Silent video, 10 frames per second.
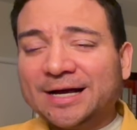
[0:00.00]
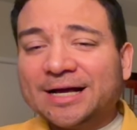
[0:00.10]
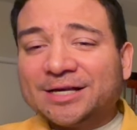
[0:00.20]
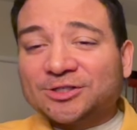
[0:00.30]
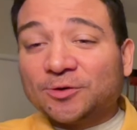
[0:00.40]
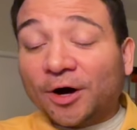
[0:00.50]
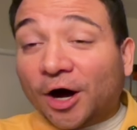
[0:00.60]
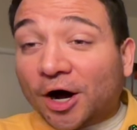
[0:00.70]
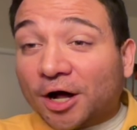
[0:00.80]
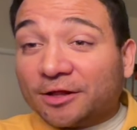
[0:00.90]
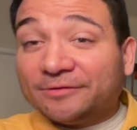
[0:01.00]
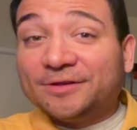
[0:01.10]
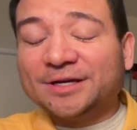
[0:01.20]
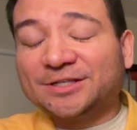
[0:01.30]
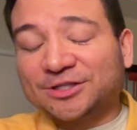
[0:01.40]
So all of
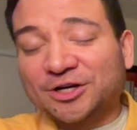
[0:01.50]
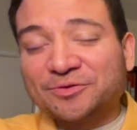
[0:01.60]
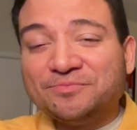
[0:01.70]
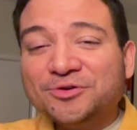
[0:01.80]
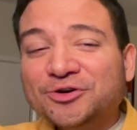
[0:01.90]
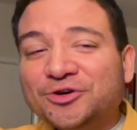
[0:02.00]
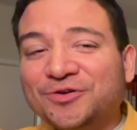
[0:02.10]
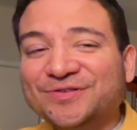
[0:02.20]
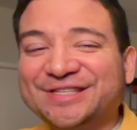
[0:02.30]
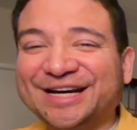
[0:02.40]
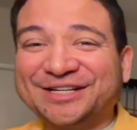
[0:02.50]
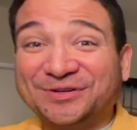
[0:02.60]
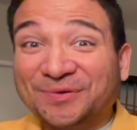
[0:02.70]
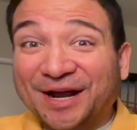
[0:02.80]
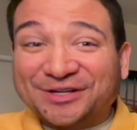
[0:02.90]
this are moves that
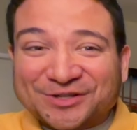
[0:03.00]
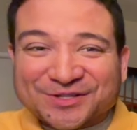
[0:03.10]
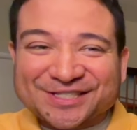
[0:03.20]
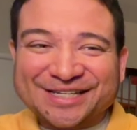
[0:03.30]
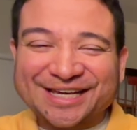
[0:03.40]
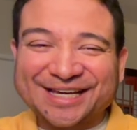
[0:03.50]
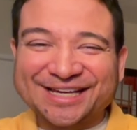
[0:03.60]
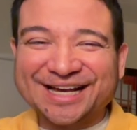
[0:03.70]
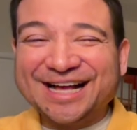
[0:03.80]
directors take